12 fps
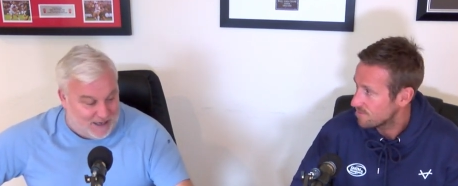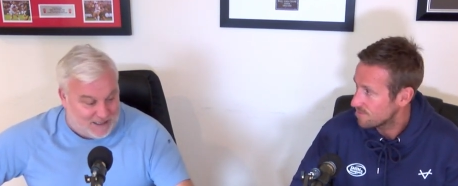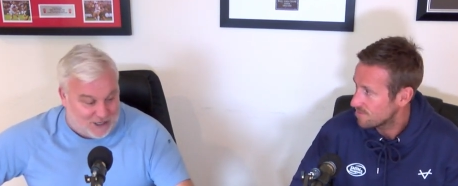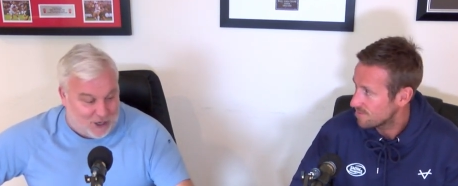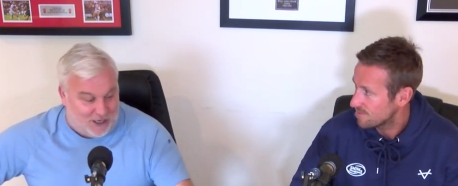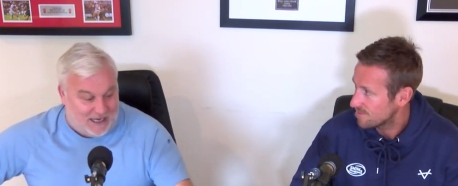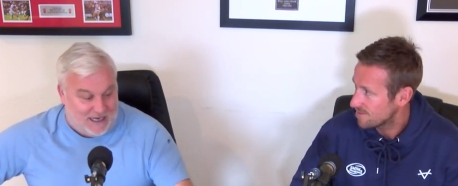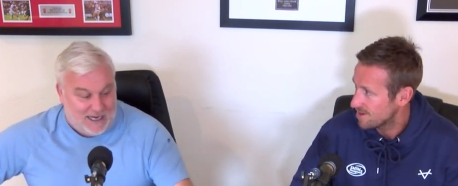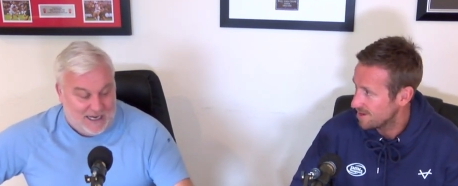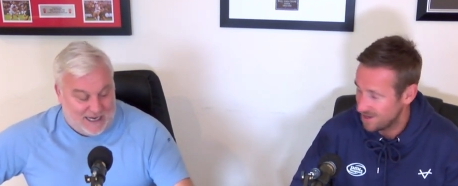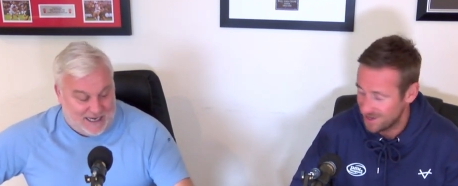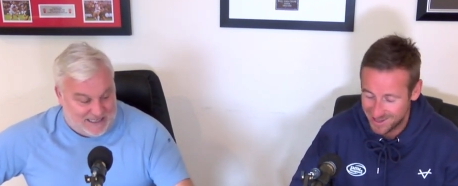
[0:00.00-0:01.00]
Speaker 1: he's Ollie,
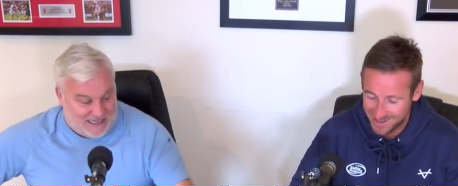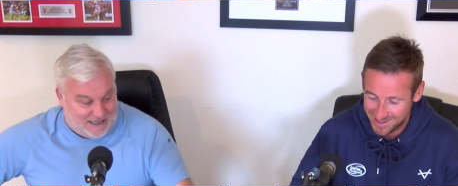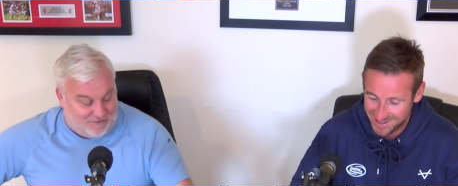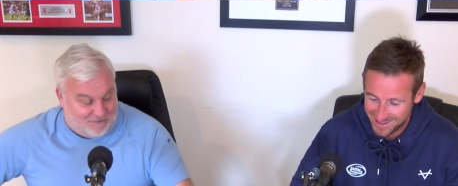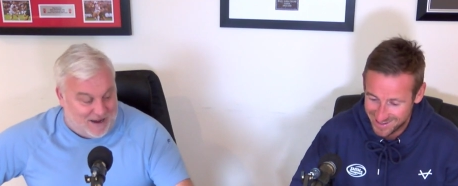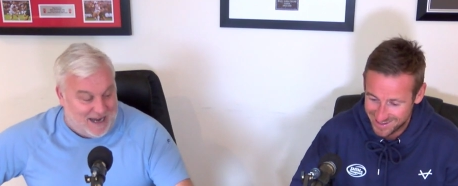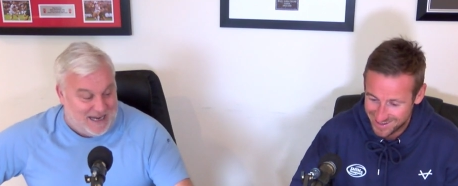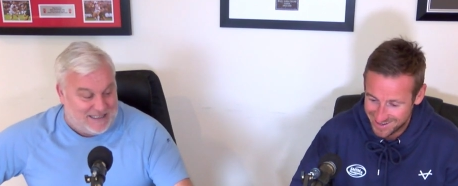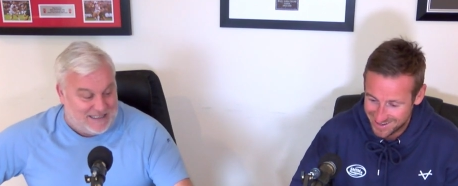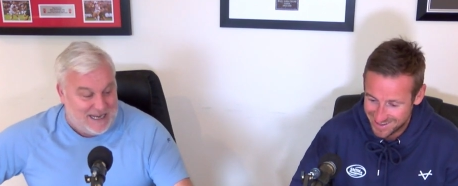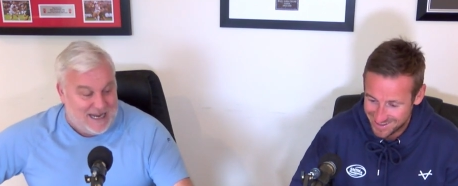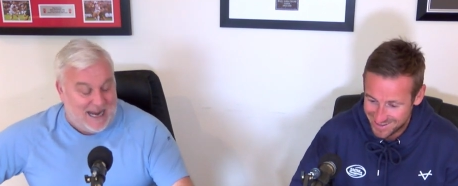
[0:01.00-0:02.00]
yeah. he's in your
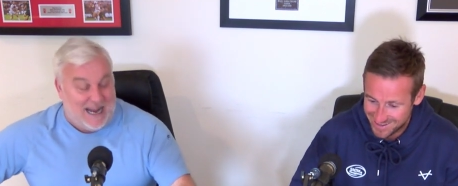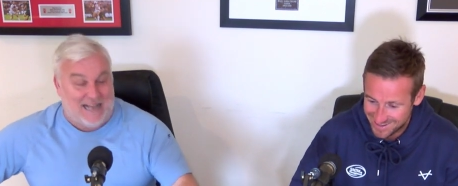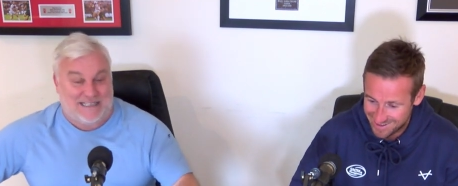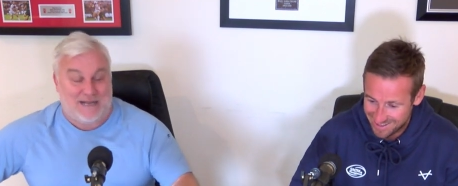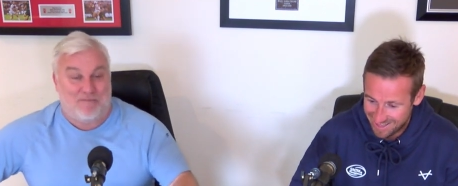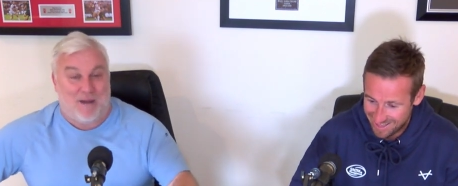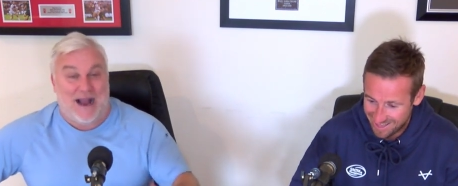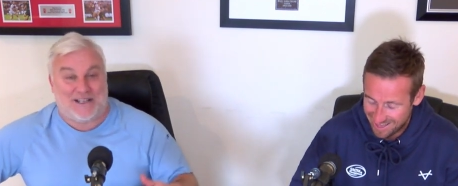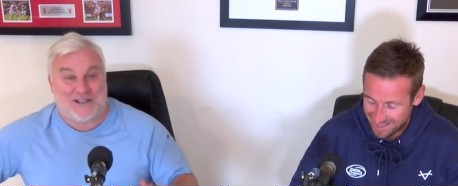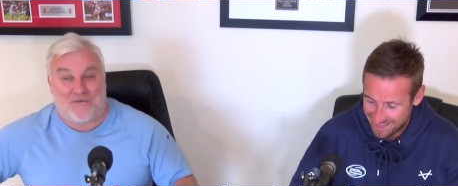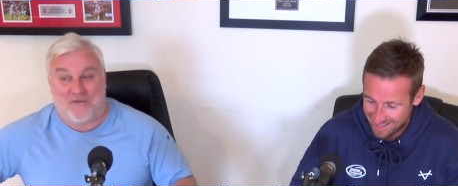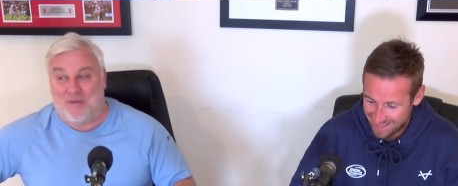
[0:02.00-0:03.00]
face. He actually
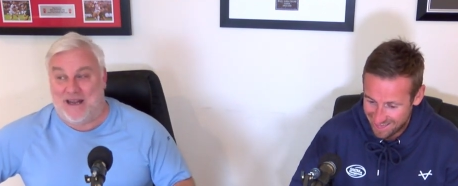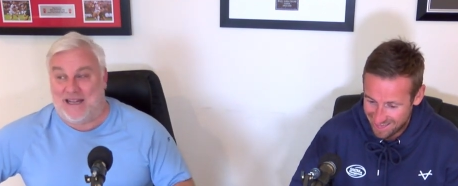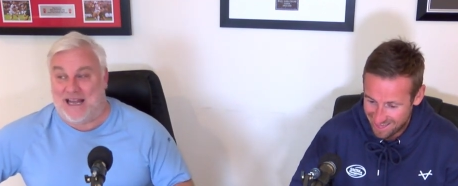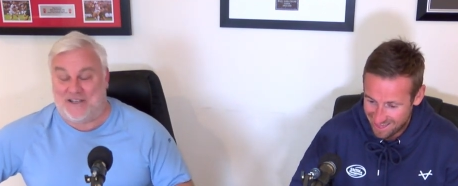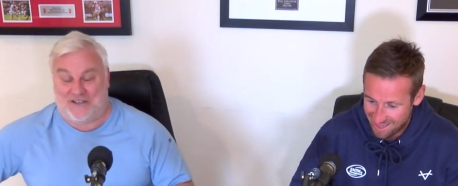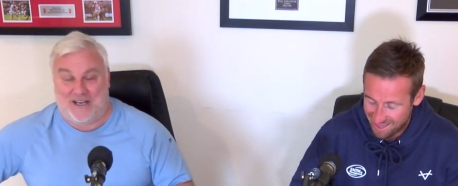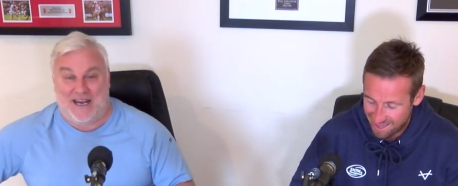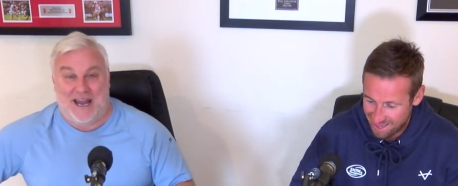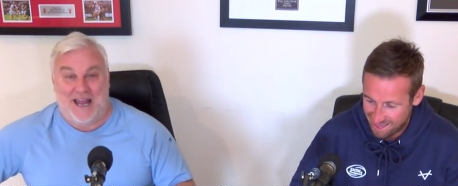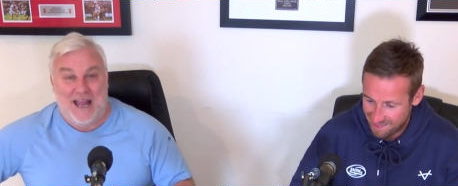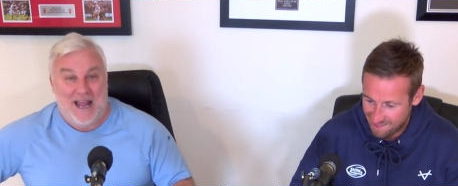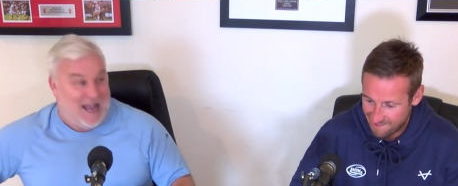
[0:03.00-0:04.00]
backed off a bit last
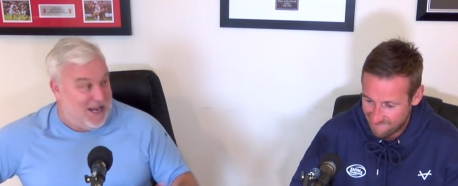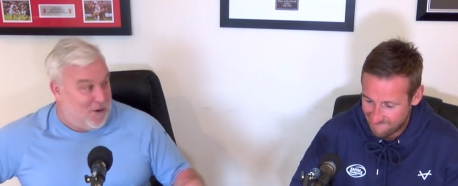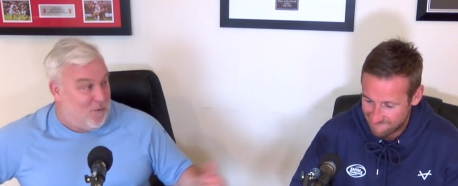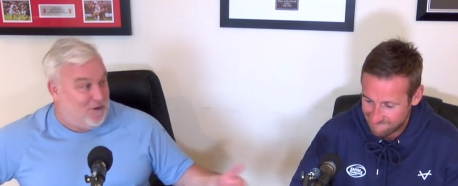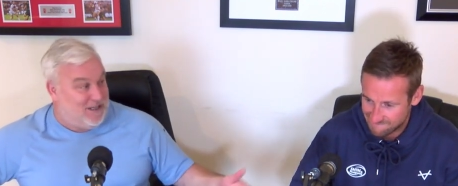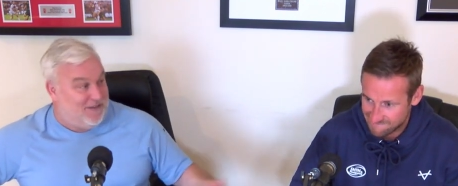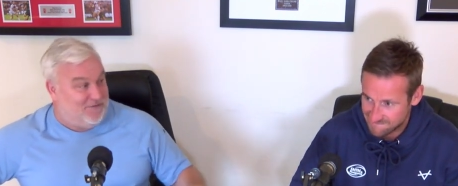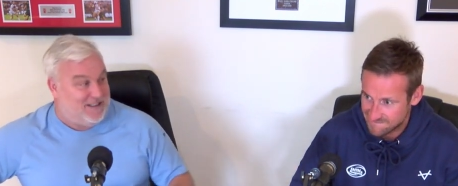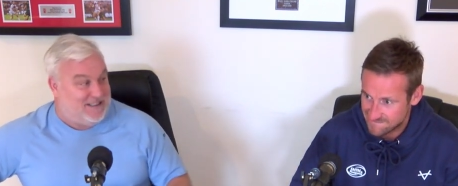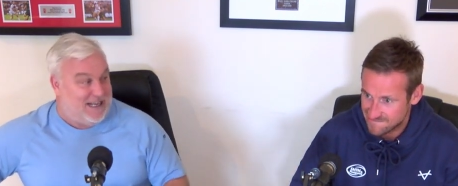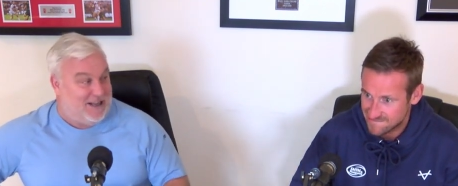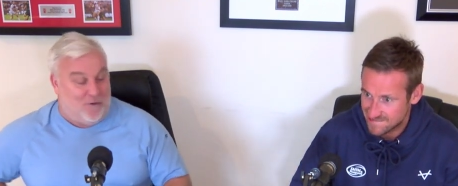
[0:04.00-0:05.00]
year, and I wondered if
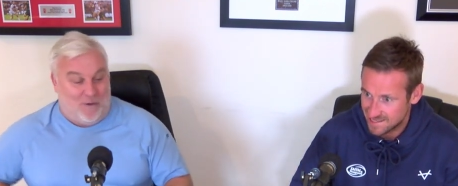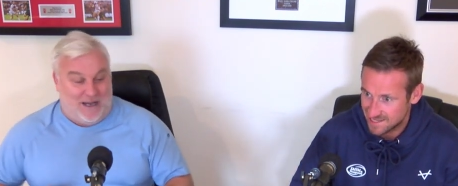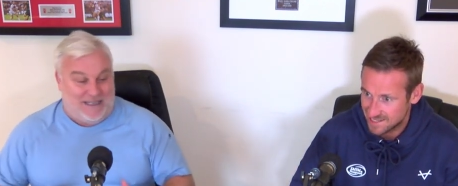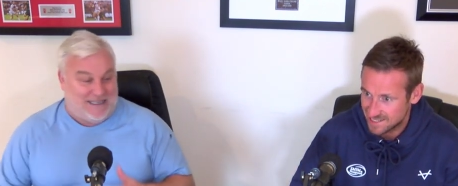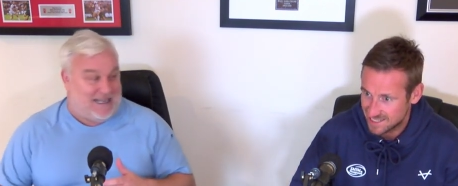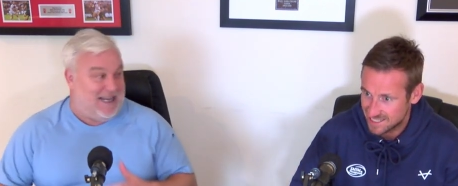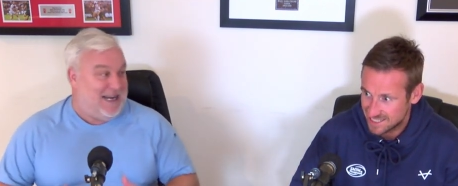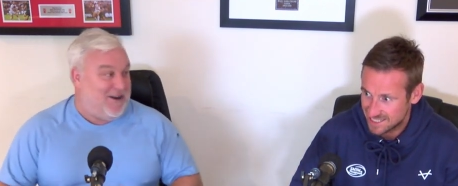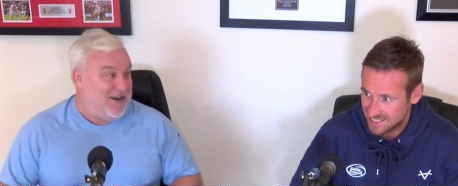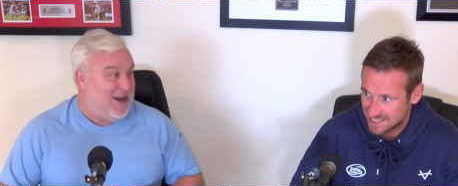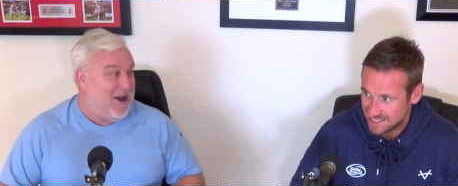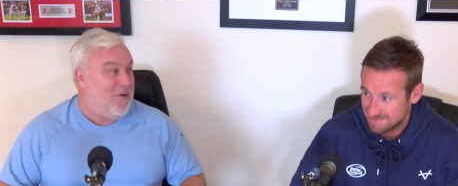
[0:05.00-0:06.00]
they'd said, look, we need to clean
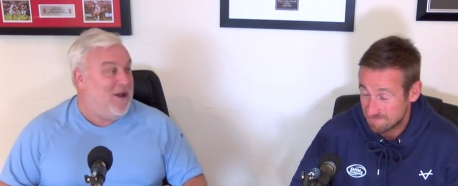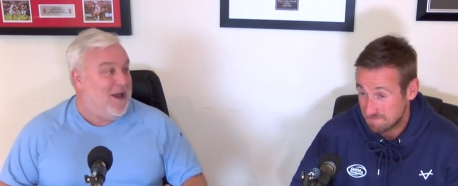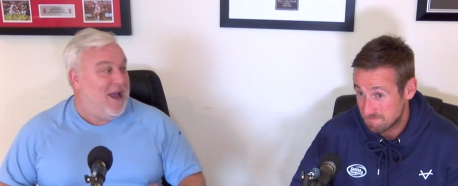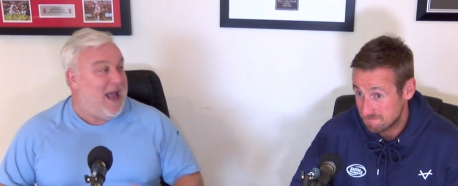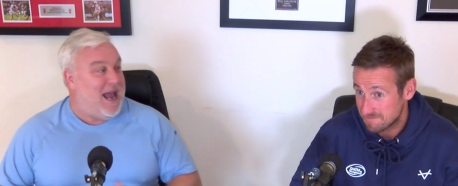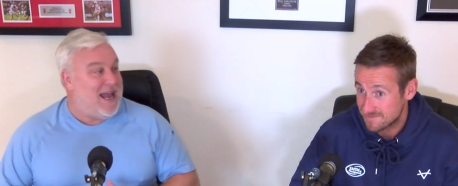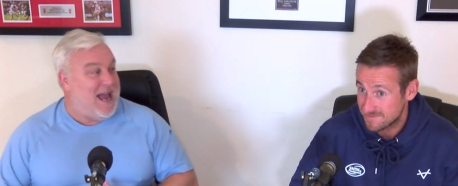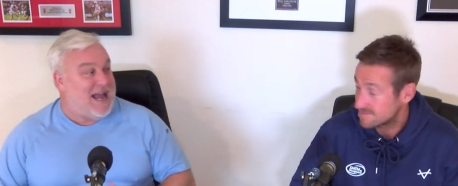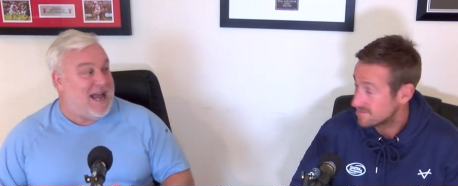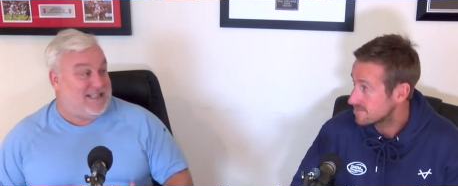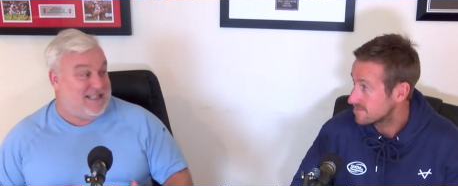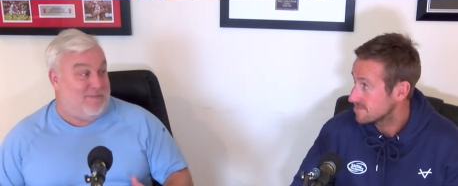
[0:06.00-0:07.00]
you, you know, and,
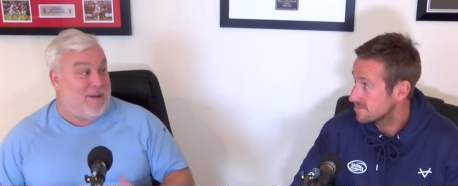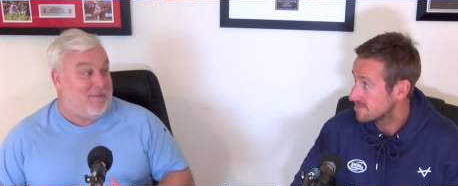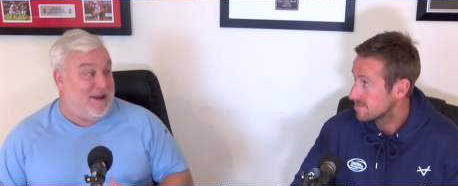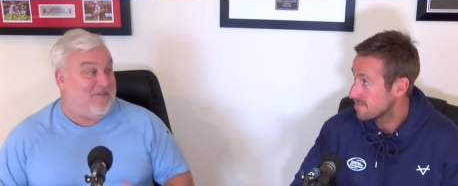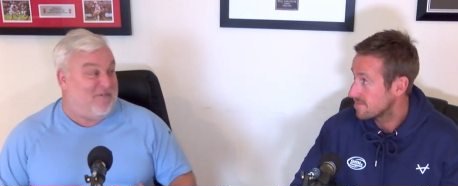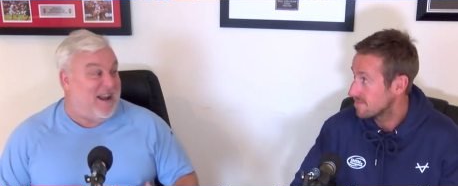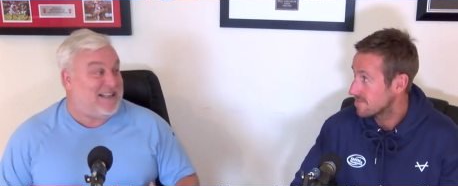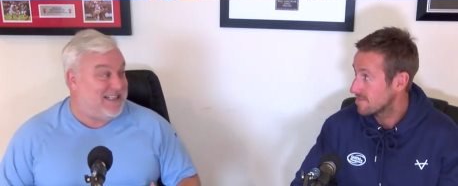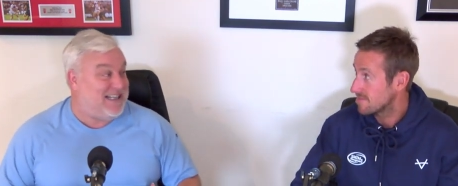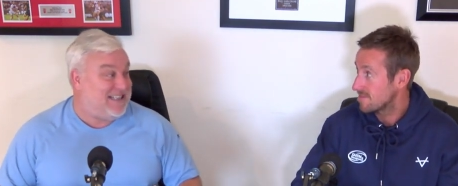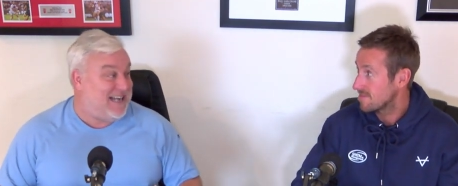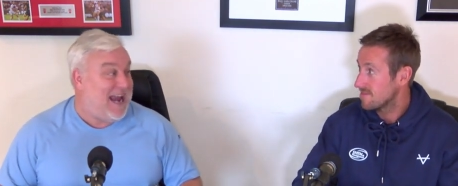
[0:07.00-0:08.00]
and actually maybe
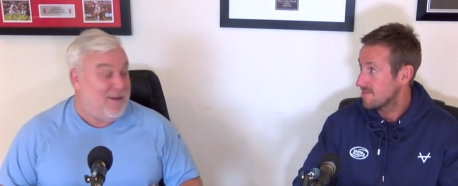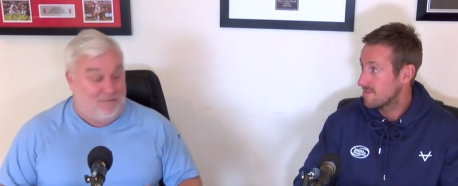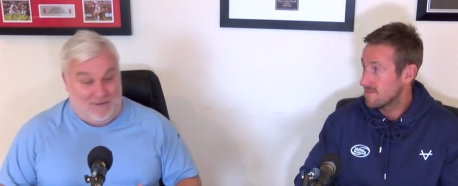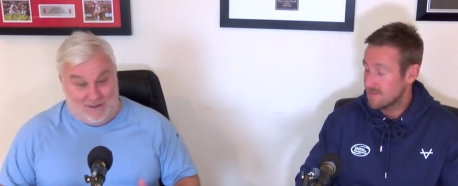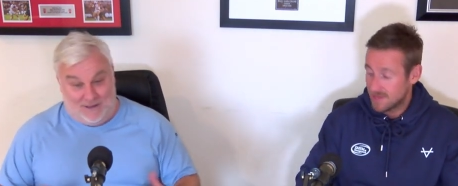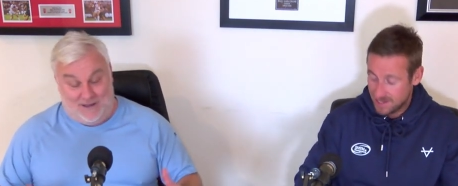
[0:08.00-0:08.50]
affected his game.